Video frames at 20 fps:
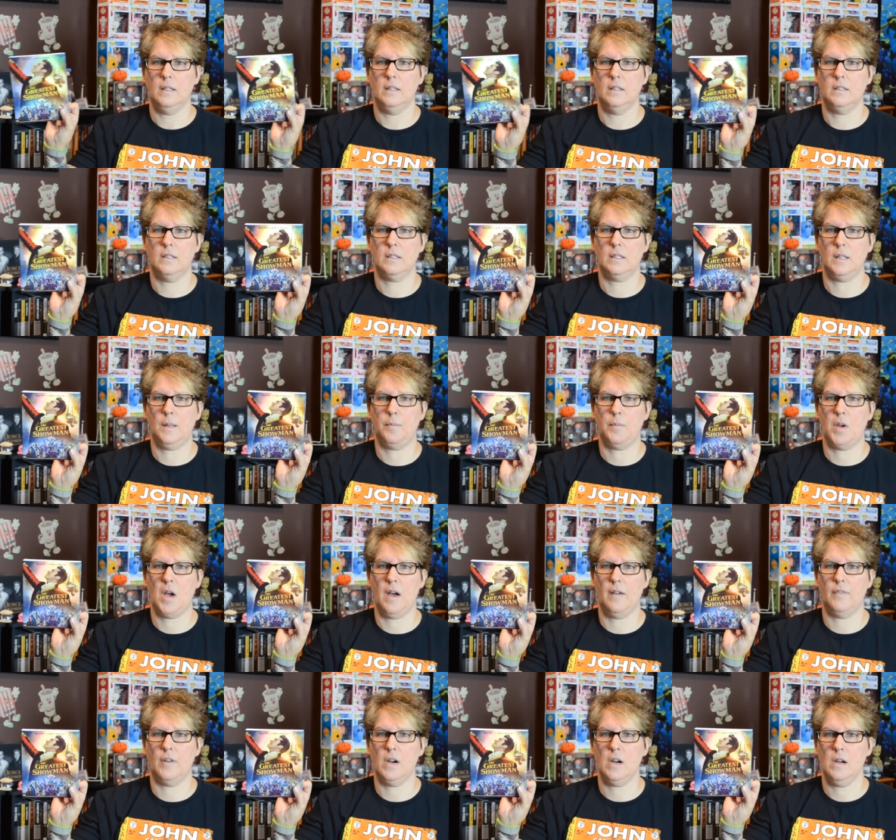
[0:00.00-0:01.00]

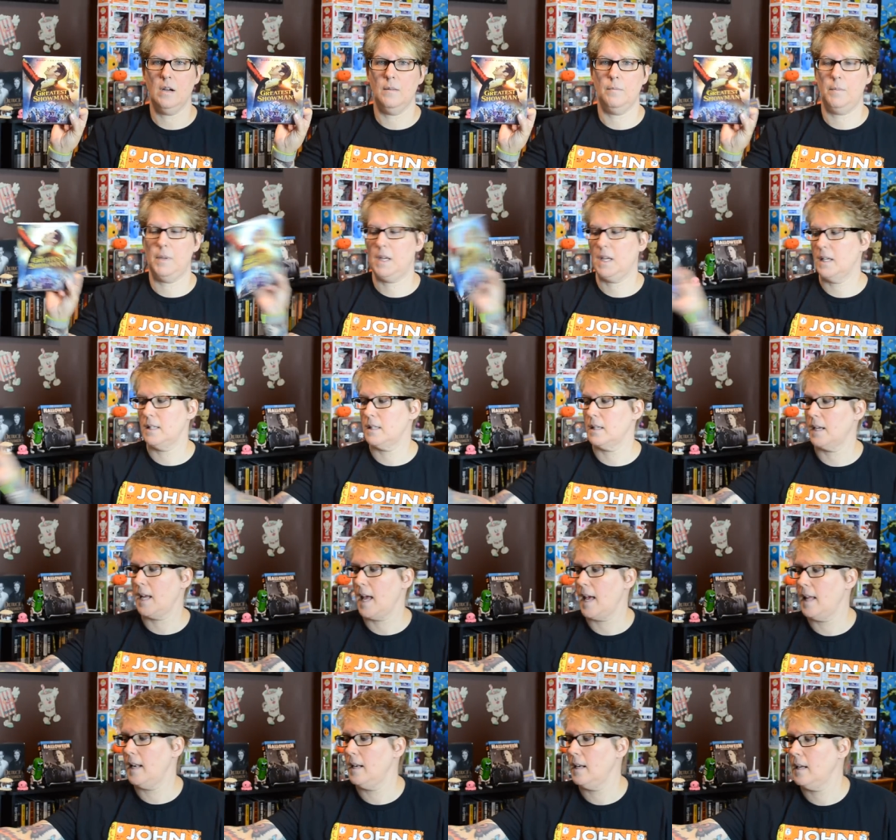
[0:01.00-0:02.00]
slipcover because,
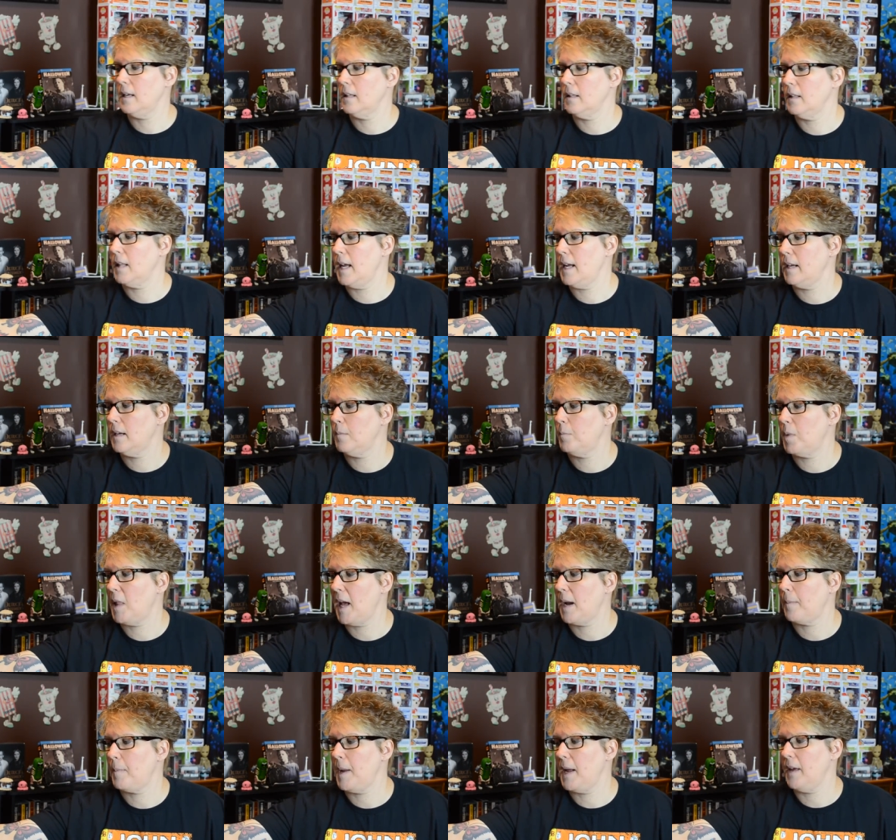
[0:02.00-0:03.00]
again, like
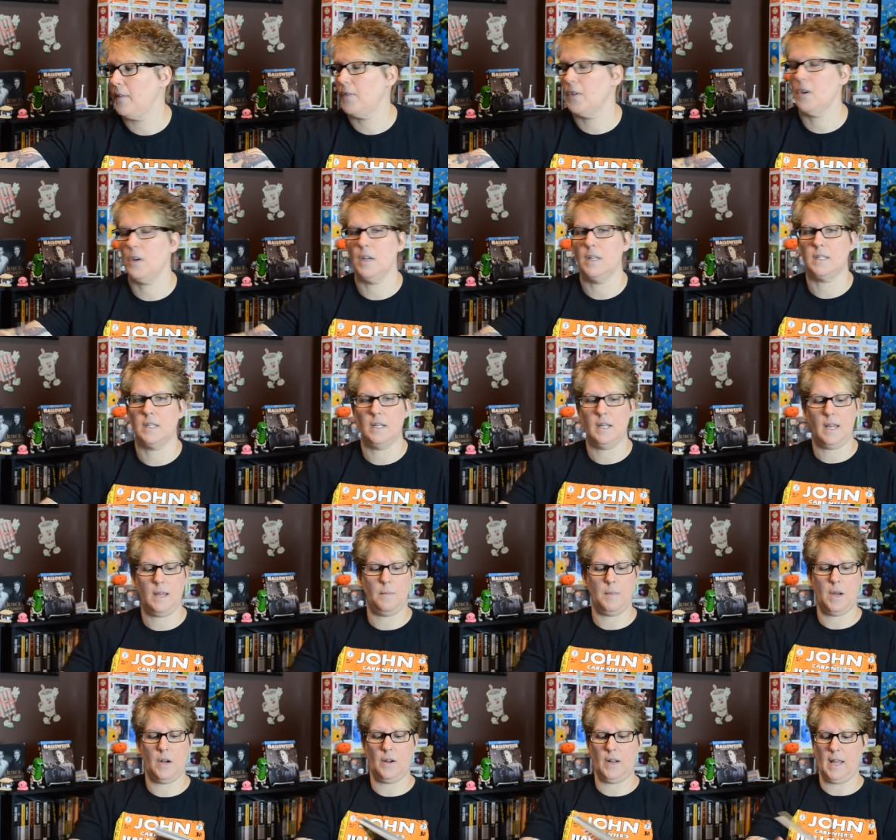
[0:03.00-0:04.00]
Black Panther, it's a
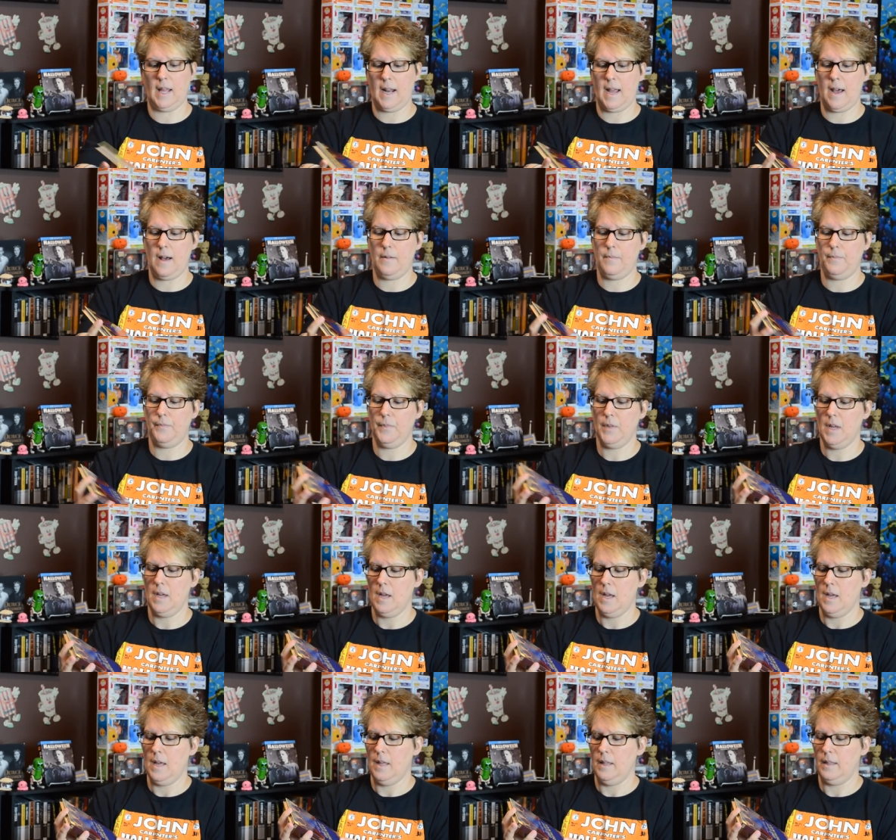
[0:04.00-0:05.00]
nightmare to get out.
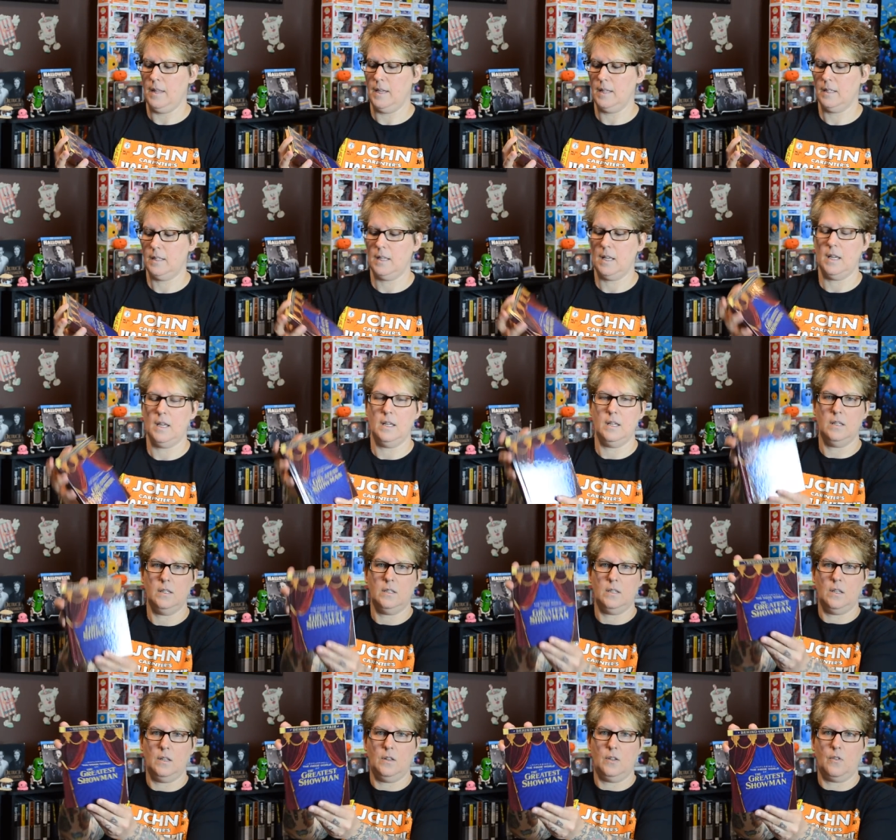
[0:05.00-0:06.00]
This
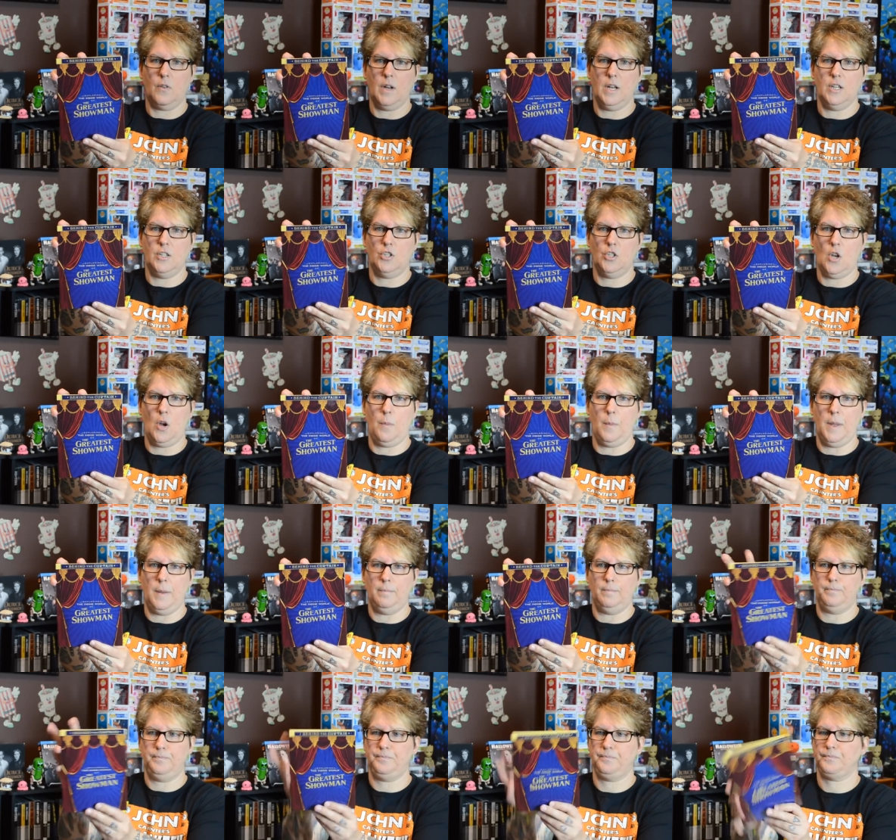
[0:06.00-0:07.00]
is The Greatest
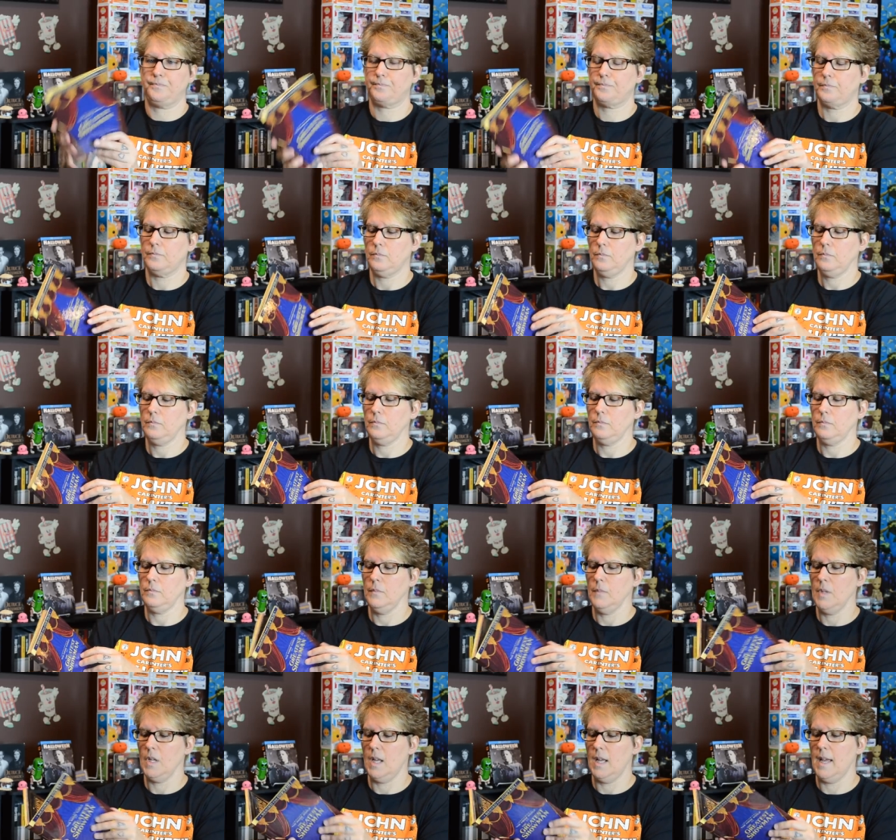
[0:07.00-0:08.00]
Showman.
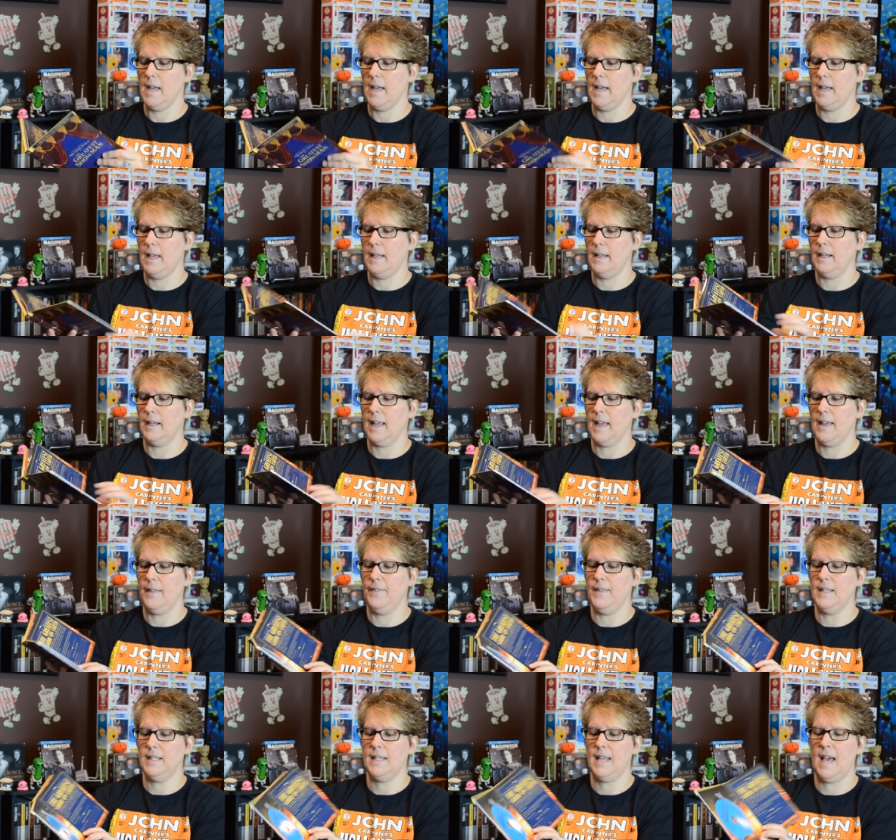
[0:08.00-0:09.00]
And,
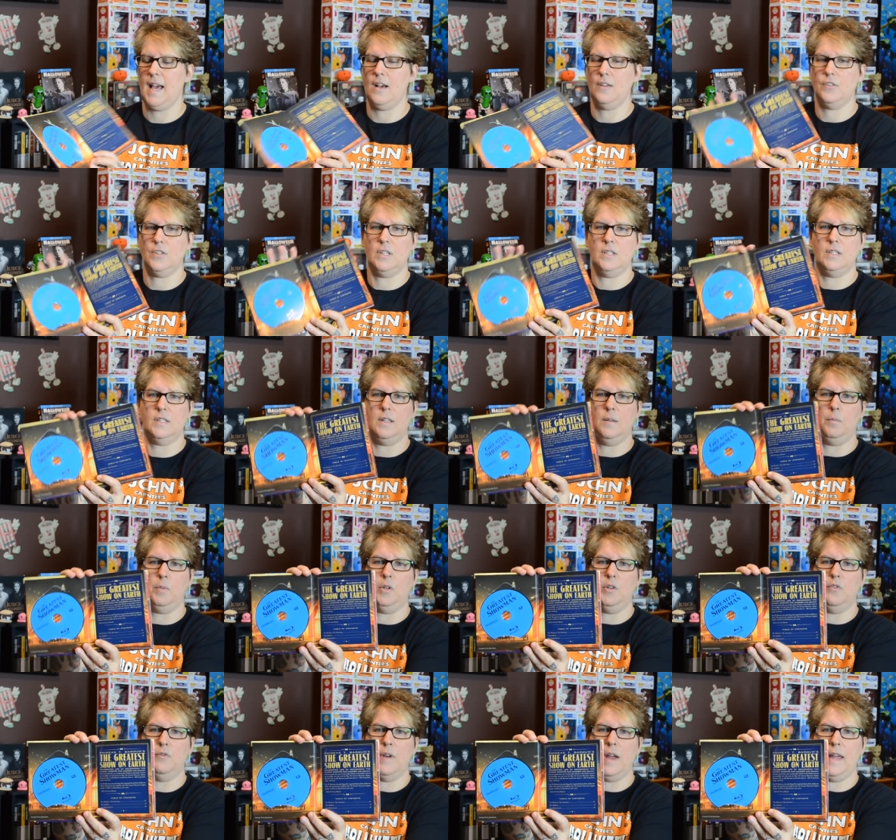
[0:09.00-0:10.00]
again, this houses the
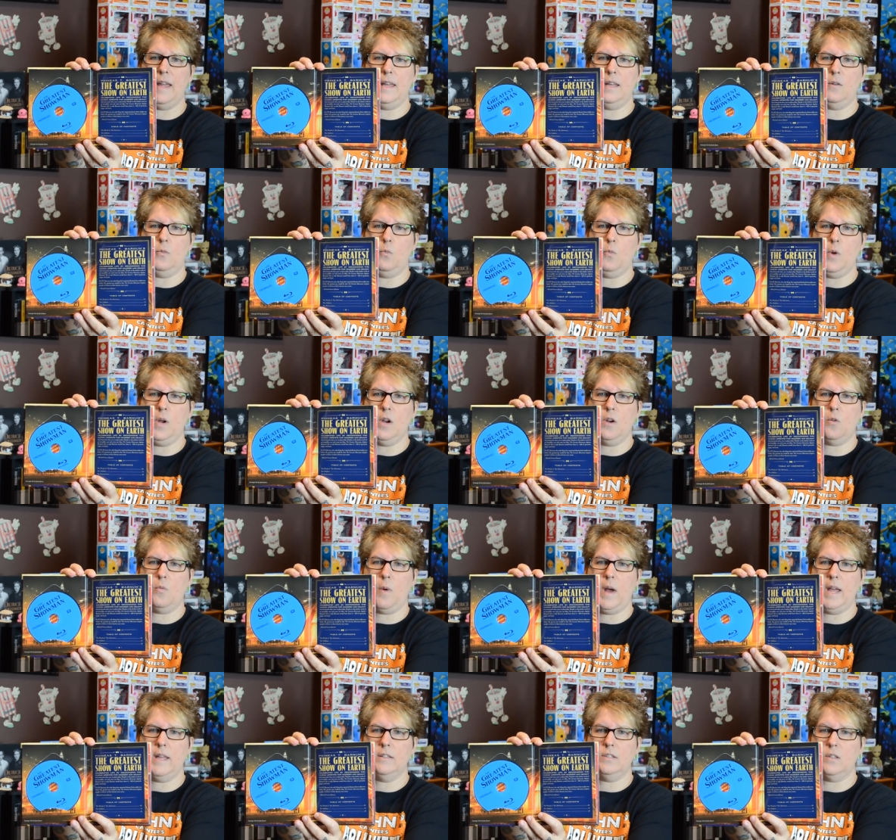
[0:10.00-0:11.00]
Blu-ray in a weird
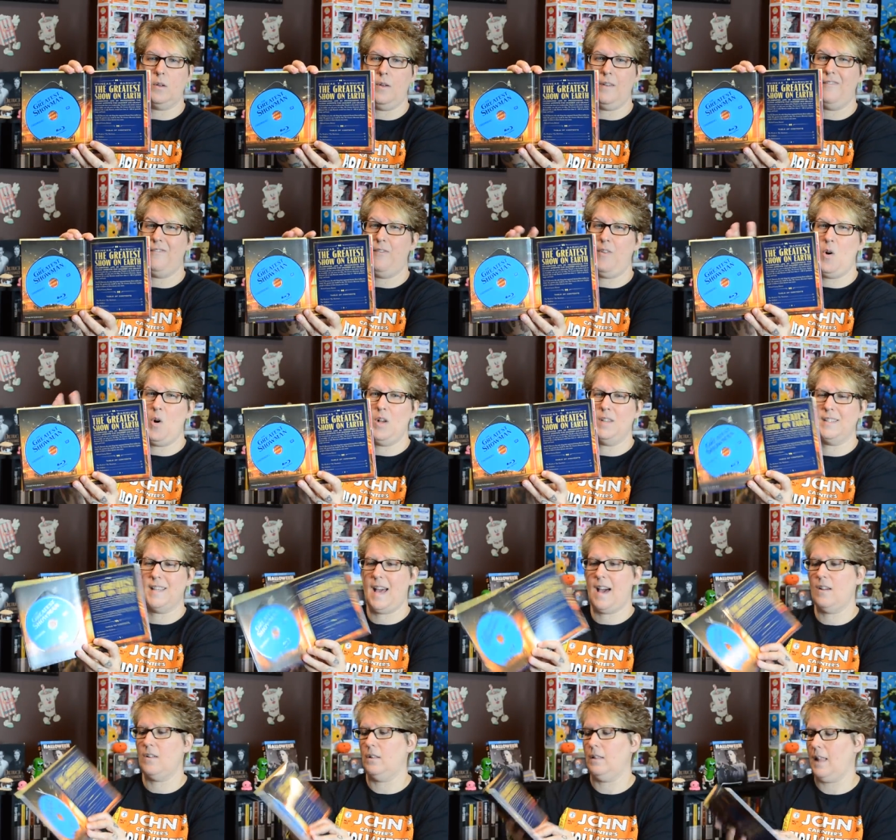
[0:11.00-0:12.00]
way, so it falls
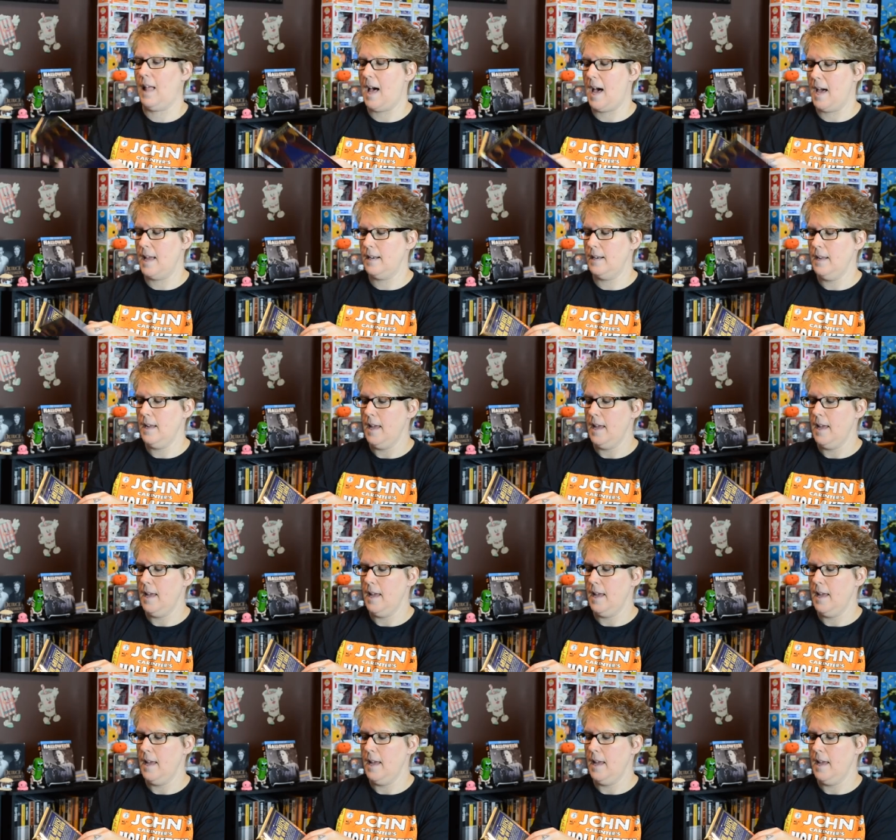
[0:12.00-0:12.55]
out a lot.